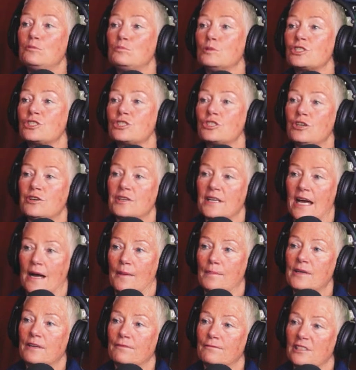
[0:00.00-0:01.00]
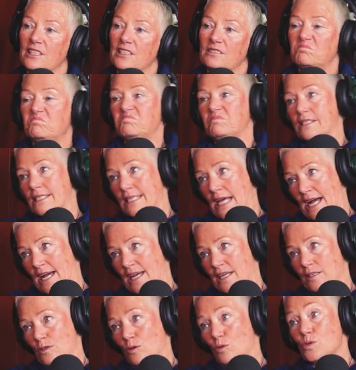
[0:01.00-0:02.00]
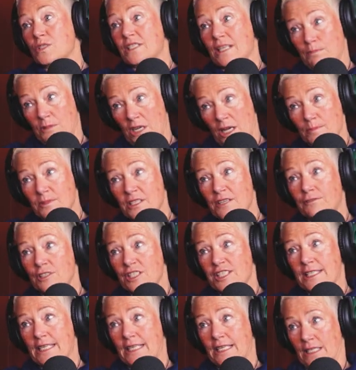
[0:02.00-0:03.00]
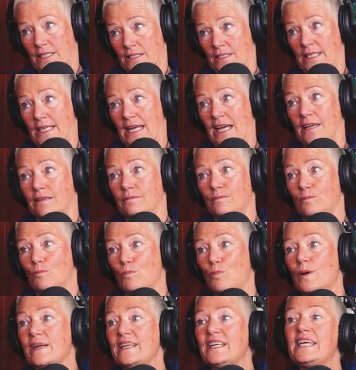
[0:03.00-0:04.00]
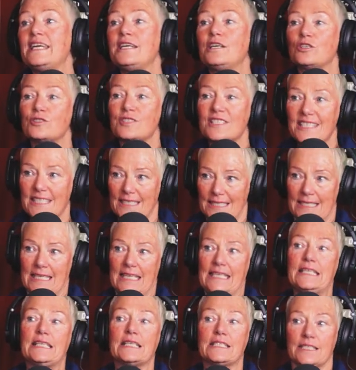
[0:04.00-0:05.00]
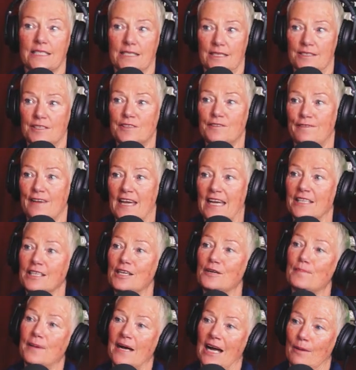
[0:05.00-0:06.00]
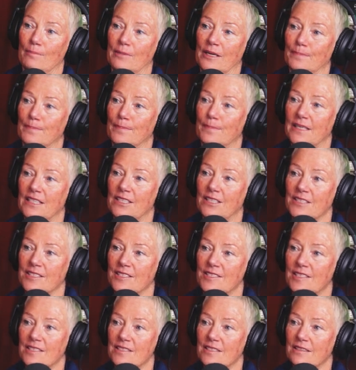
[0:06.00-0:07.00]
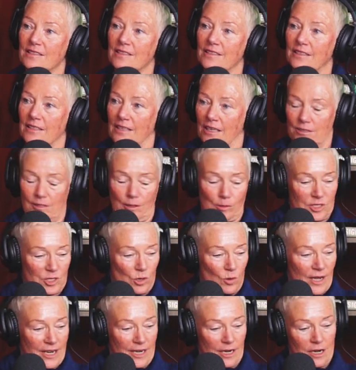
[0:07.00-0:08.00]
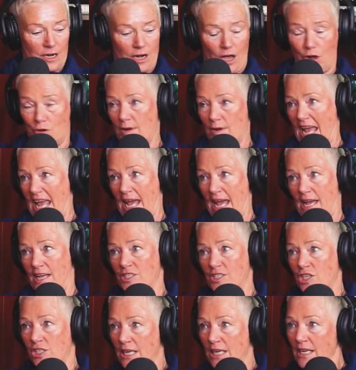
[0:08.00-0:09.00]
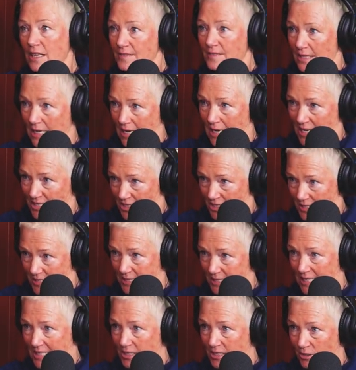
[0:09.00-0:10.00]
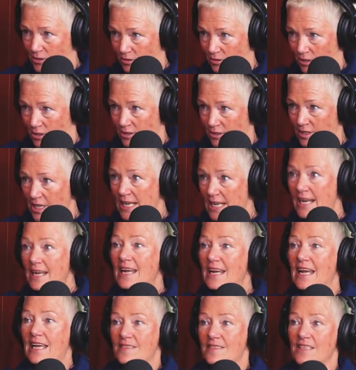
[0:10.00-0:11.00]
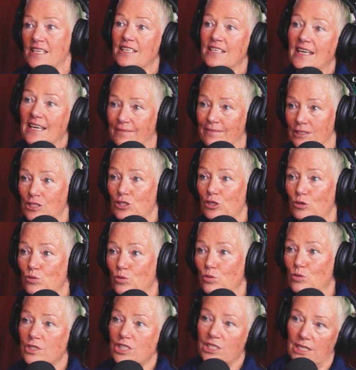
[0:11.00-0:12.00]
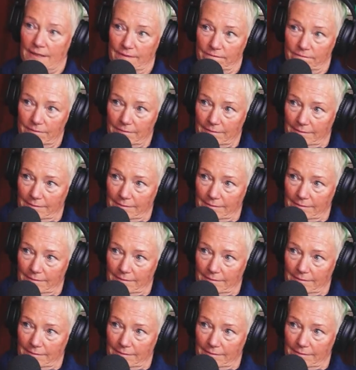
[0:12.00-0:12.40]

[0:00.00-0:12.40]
would turn up every day or sometimes every second day. Yeah. When he could sneak into this fan compartment yeah. because you know it was quite a low hatch that he had to sneak through. Yeah. And then have a torch and